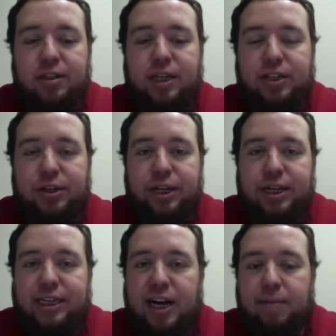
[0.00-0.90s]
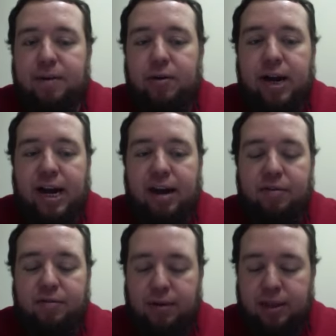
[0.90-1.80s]
attention anytime you
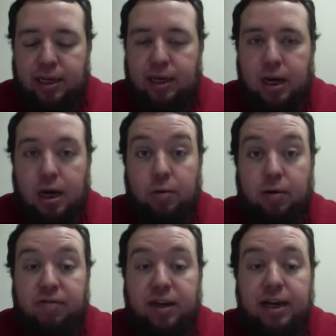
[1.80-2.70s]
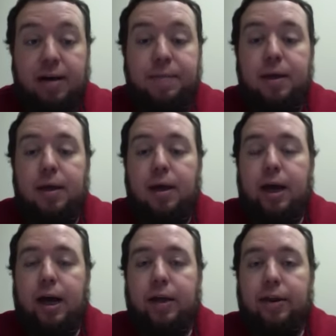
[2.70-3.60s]
have the Revia,
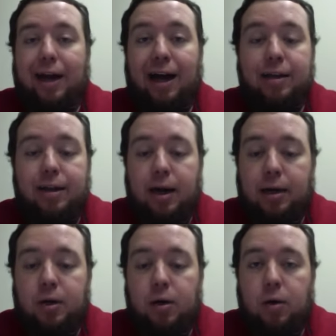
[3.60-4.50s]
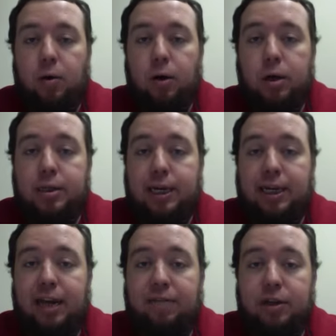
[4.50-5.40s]
the Athnach, or
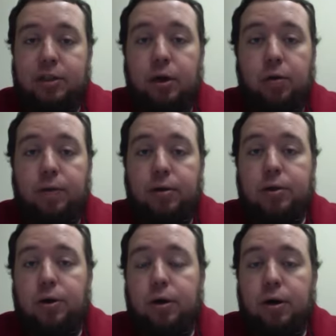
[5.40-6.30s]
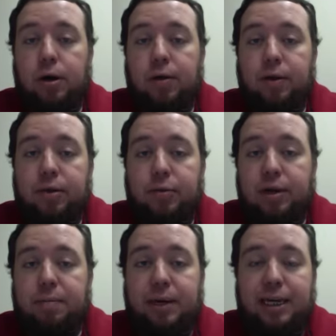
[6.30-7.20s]
Zakef Katon. Those are the
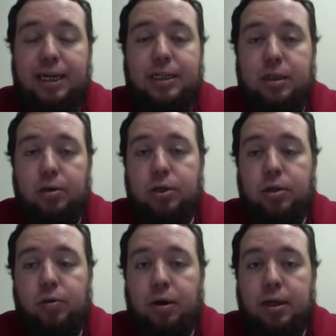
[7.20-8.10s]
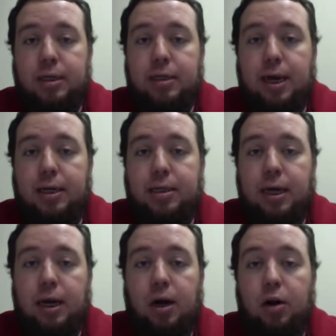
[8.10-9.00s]
three biggies. Those are the ones that
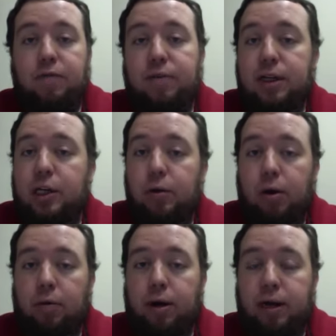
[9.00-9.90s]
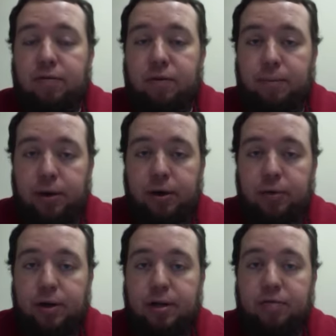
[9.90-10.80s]
hopefully you're already familiar
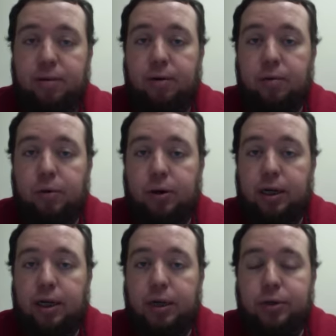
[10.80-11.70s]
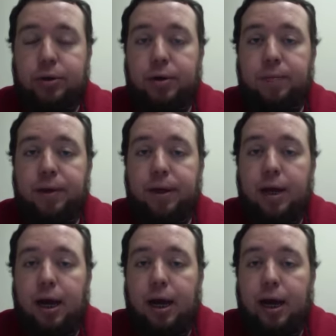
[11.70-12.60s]
with from your work in intro.
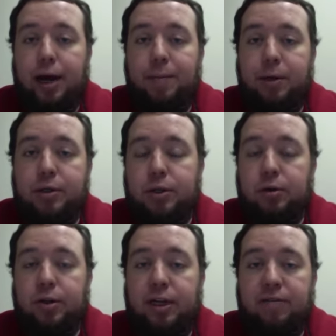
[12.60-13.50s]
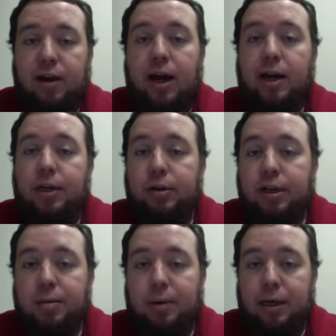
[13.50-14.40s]
But certainly if not, you
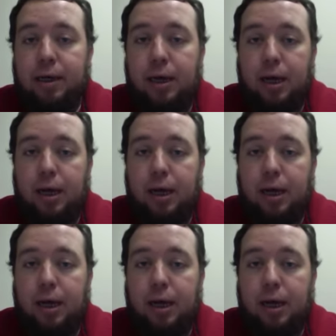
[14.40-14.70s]
need to be